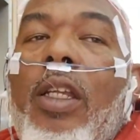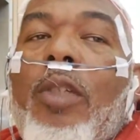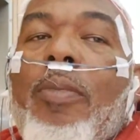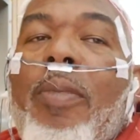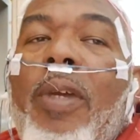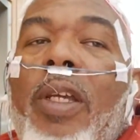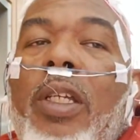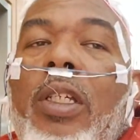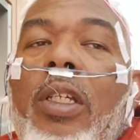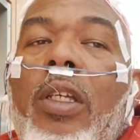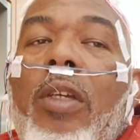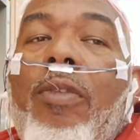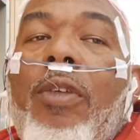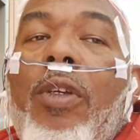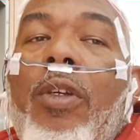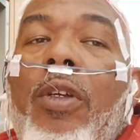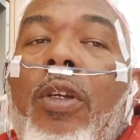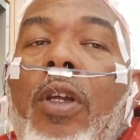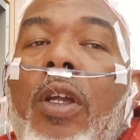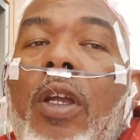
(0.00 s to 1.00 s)
especially if
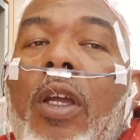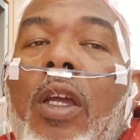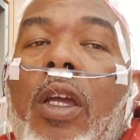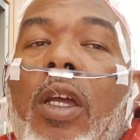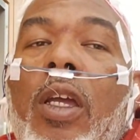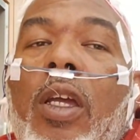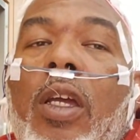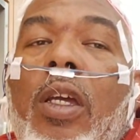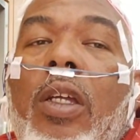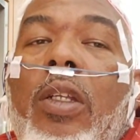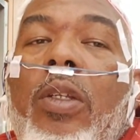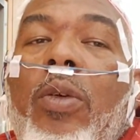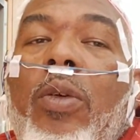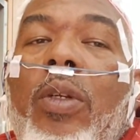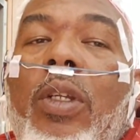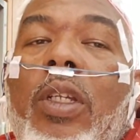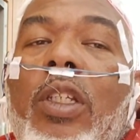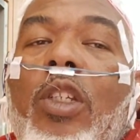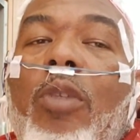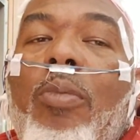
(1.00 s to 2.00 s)
you're doing
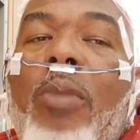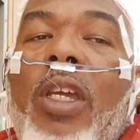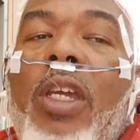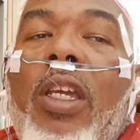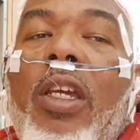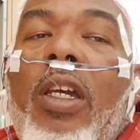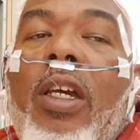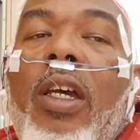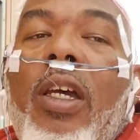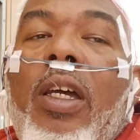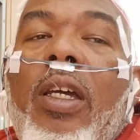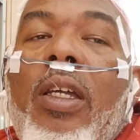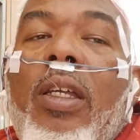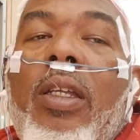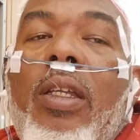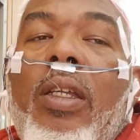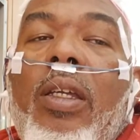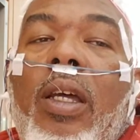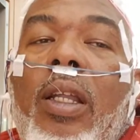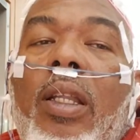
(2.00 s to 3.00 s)
this to make uh,
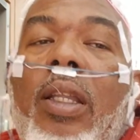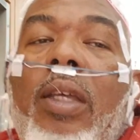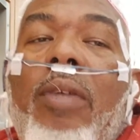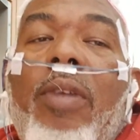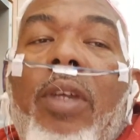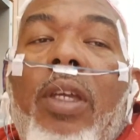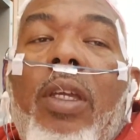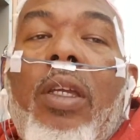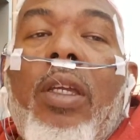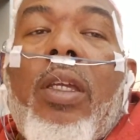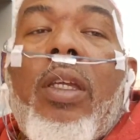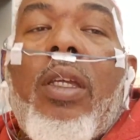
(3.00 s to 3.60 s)
a living.